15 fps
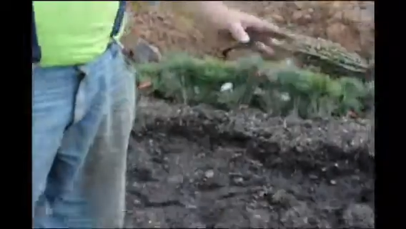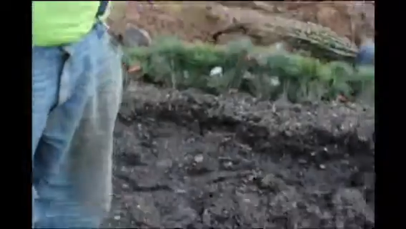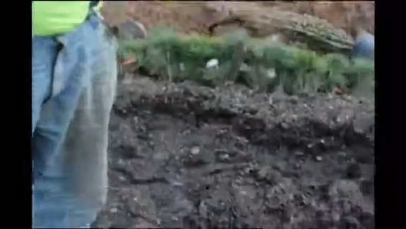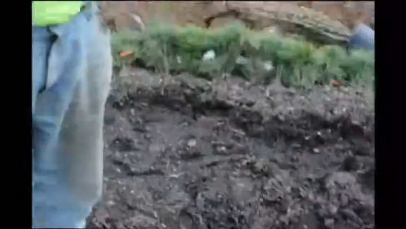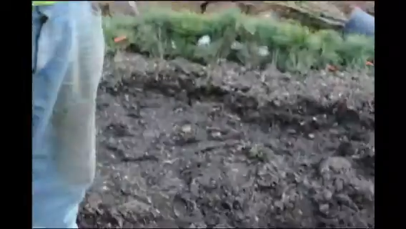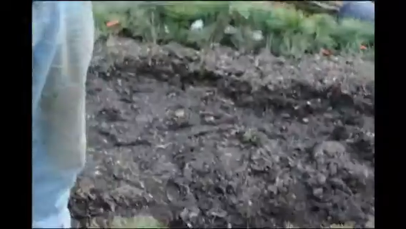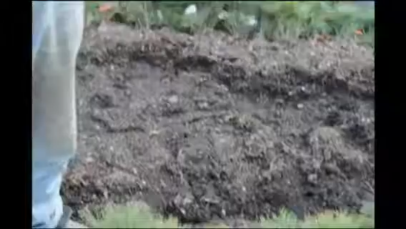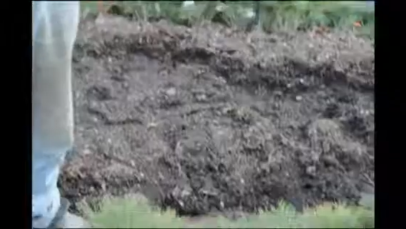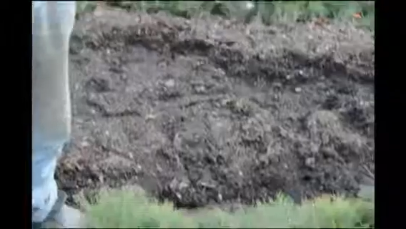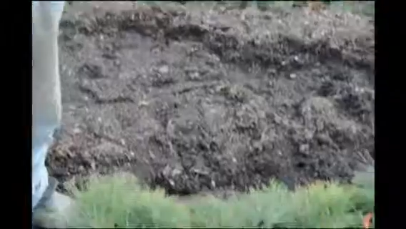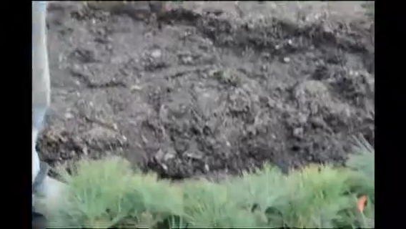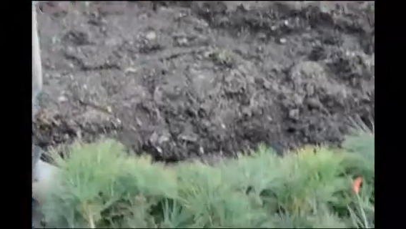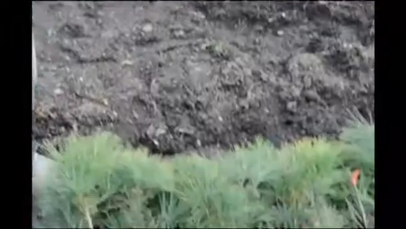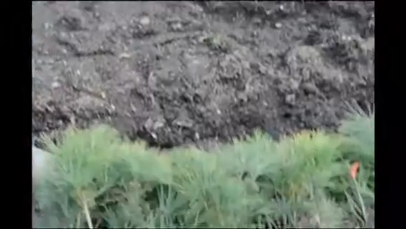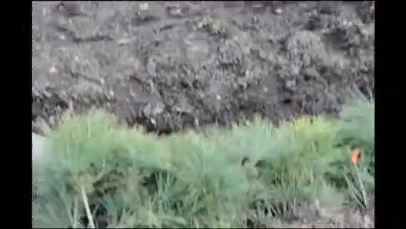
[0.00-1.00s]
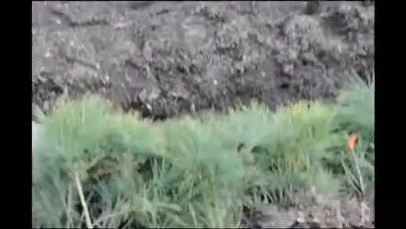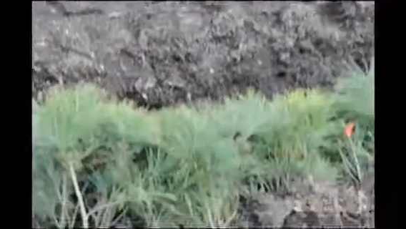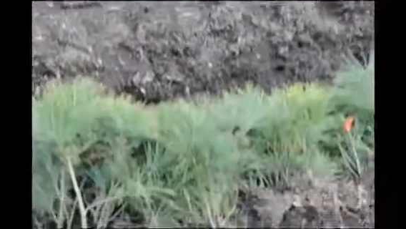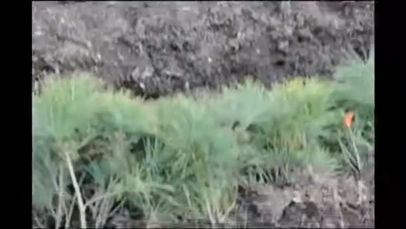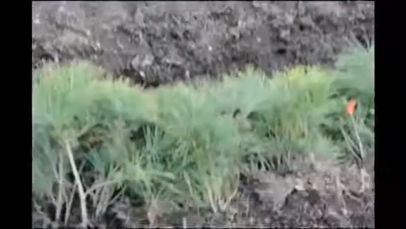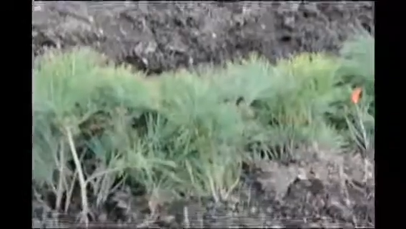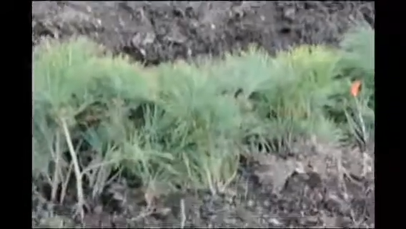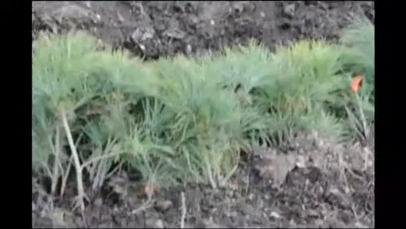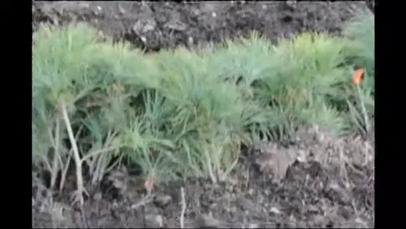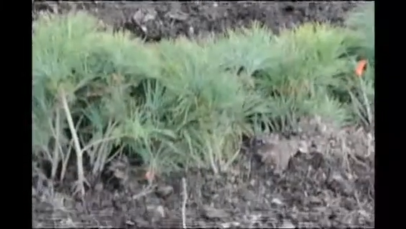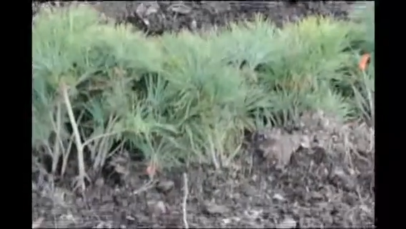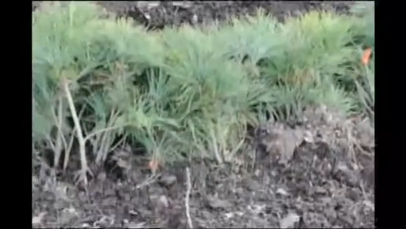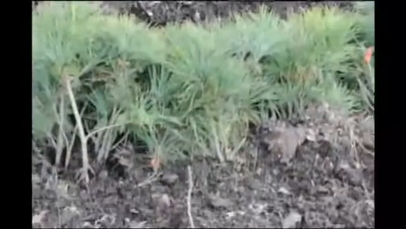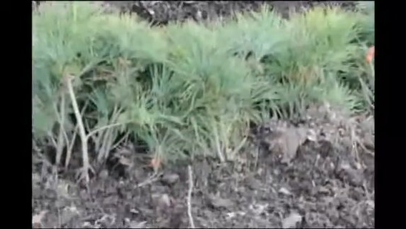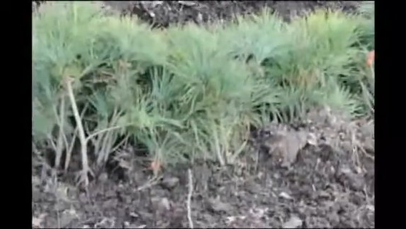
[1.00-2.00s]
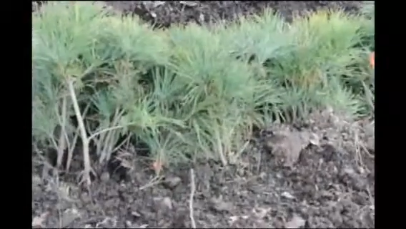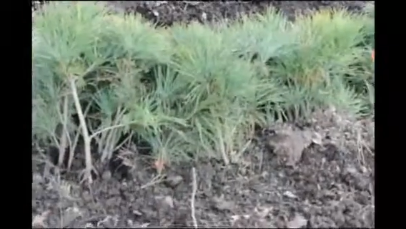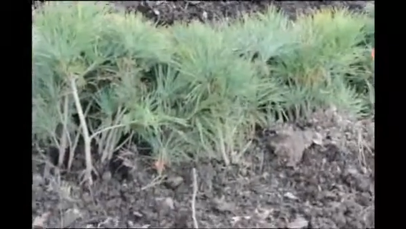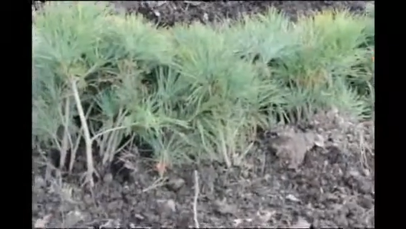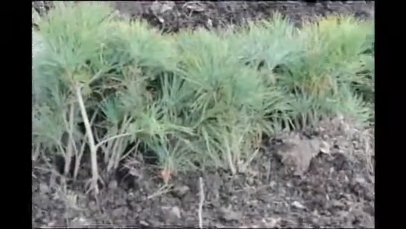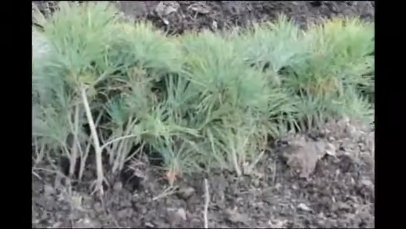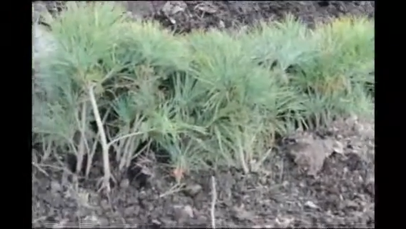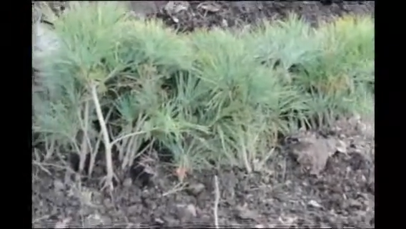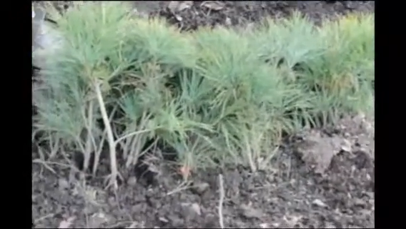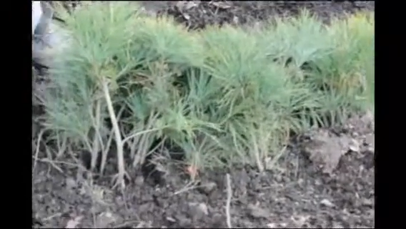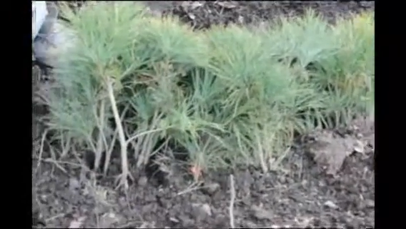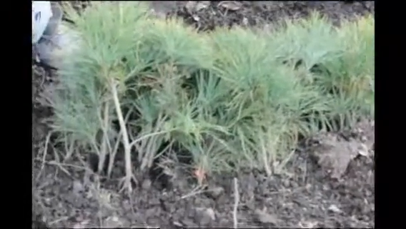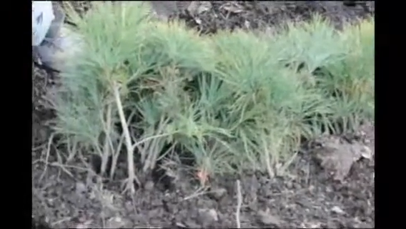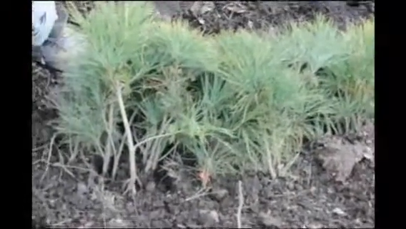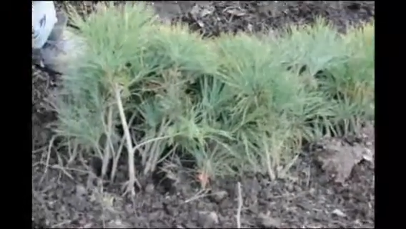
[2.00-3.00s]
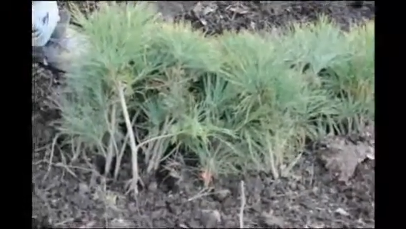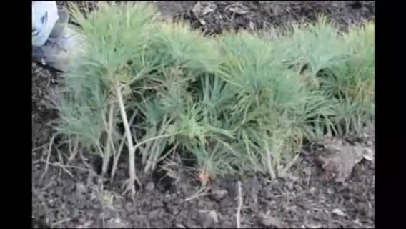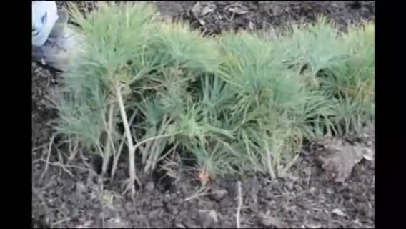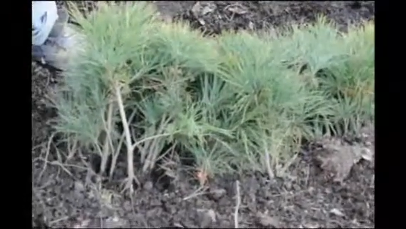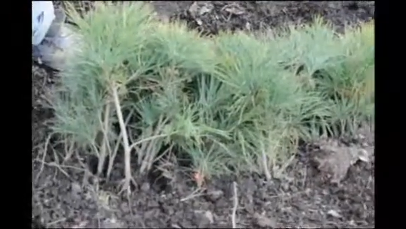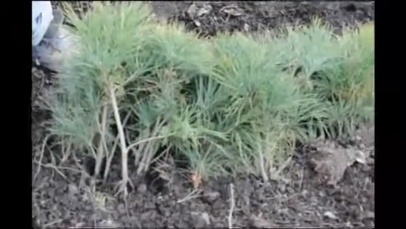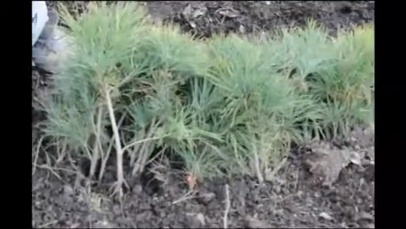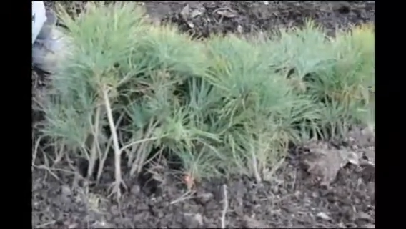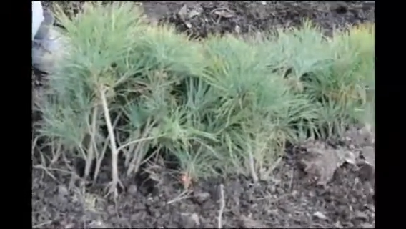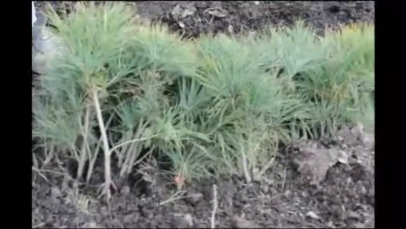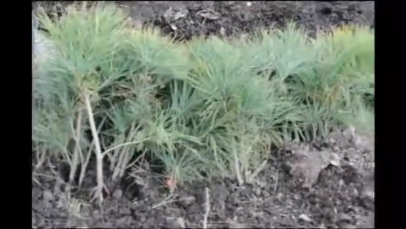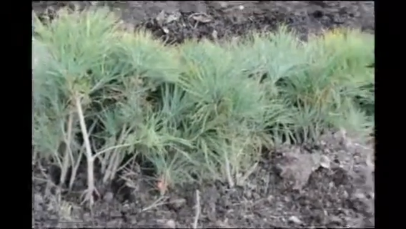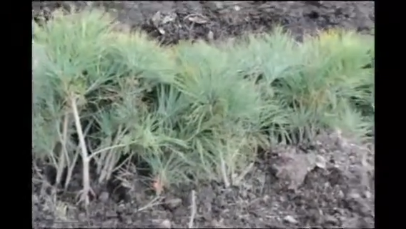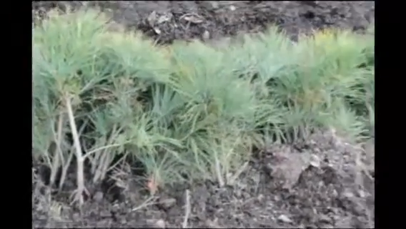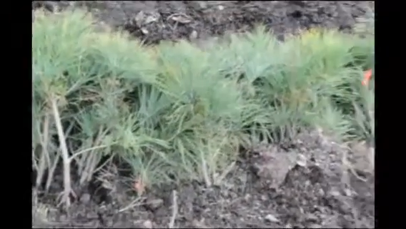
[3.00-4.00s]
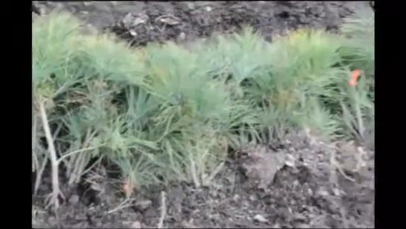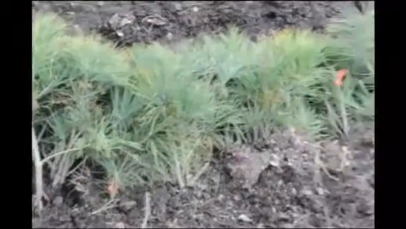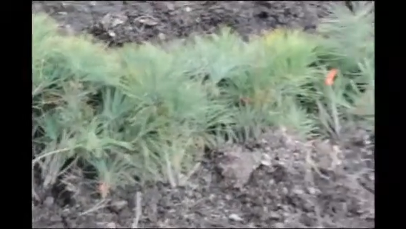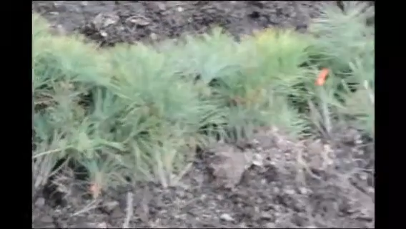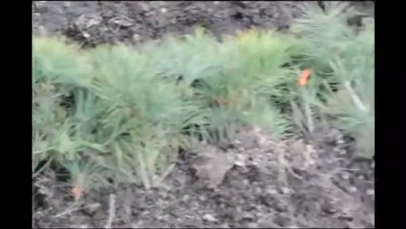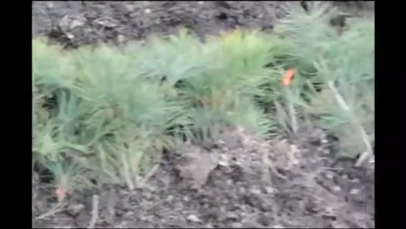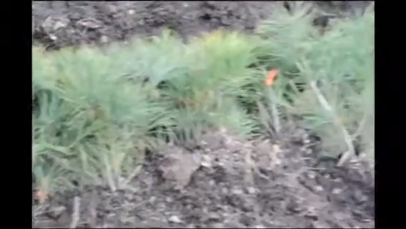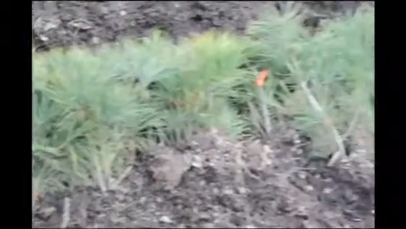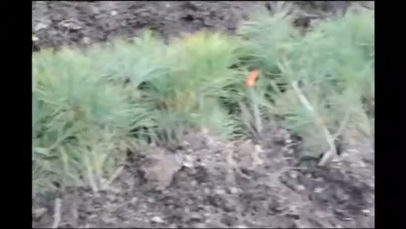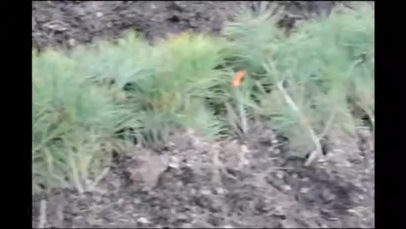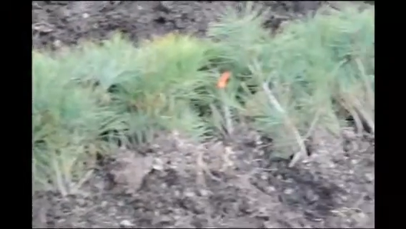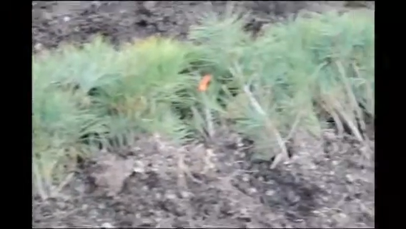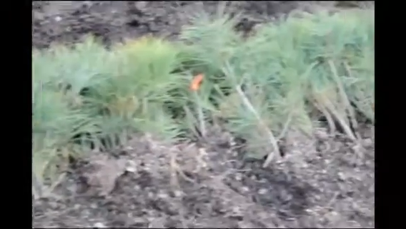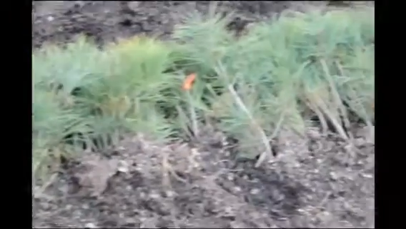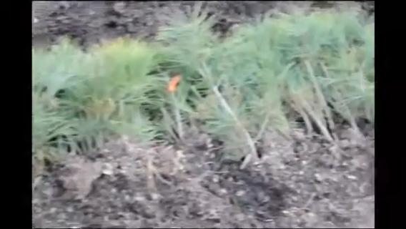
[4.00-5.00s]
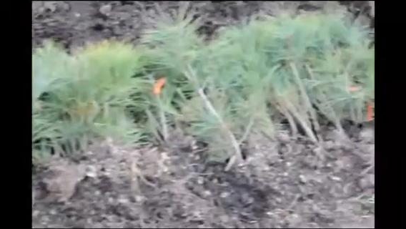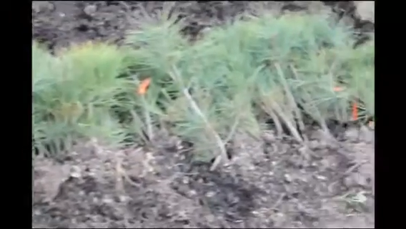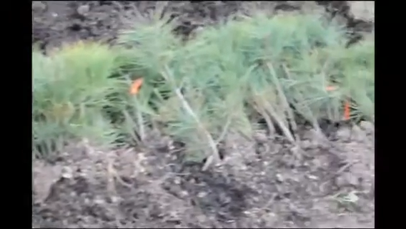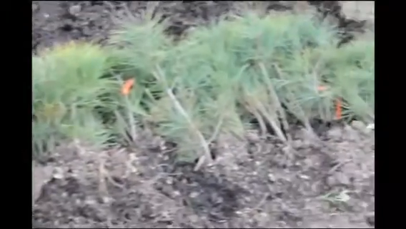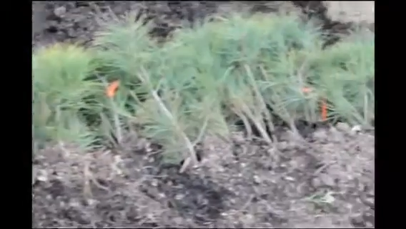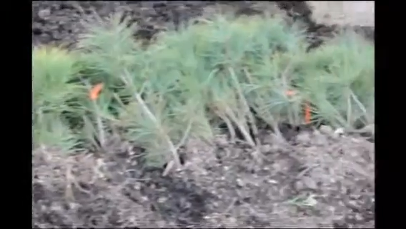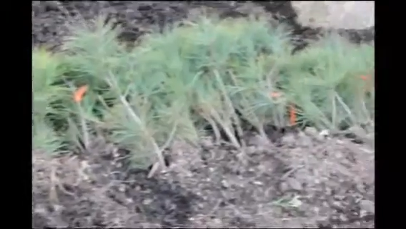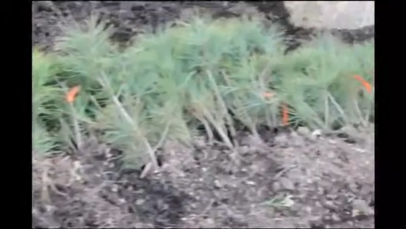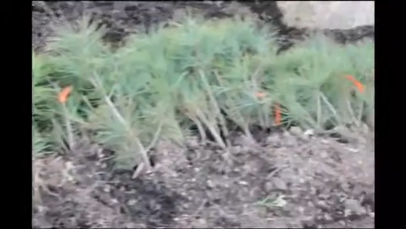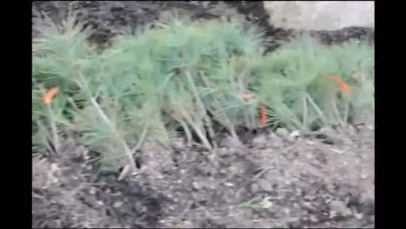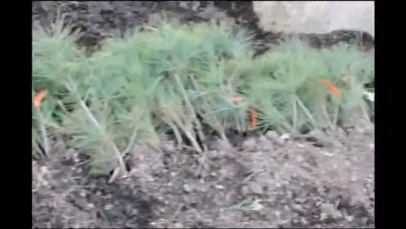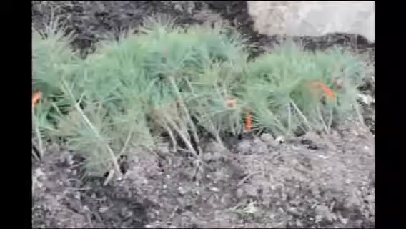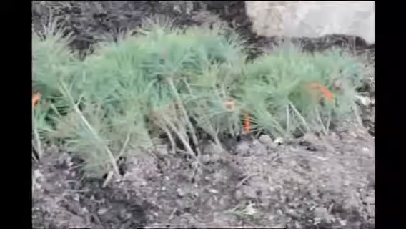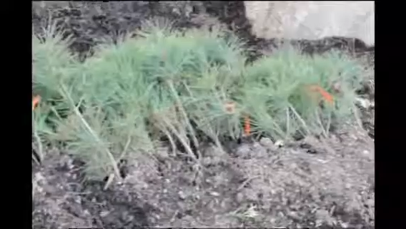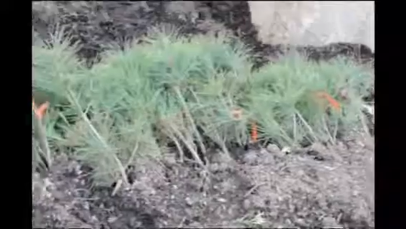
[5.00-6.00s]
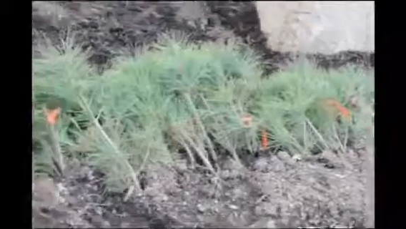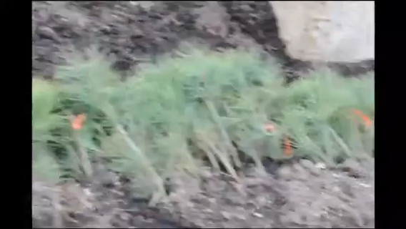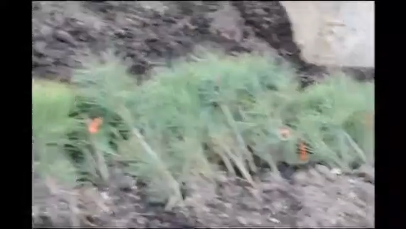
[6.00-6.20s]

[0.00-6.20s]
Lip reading: No face is visible, so there are no lips to read.